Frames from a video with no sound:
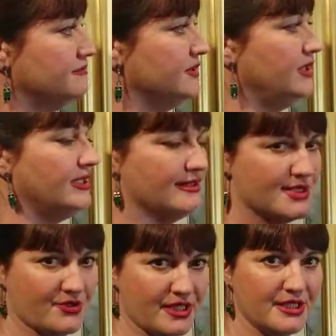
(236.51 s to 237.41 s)
He
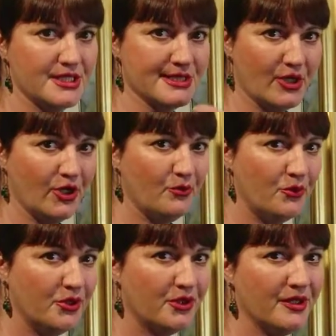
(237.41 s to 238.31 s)
illustrated his
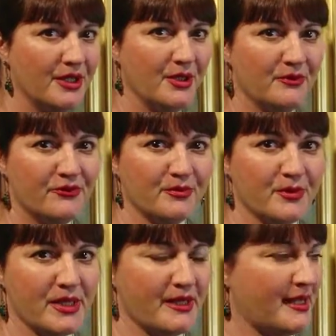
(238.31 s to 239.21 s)
homework from
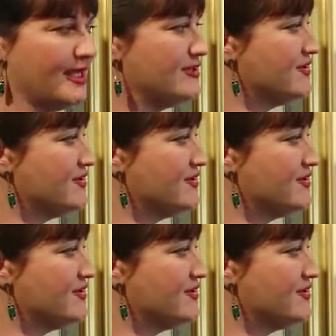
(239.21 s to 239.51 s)
about age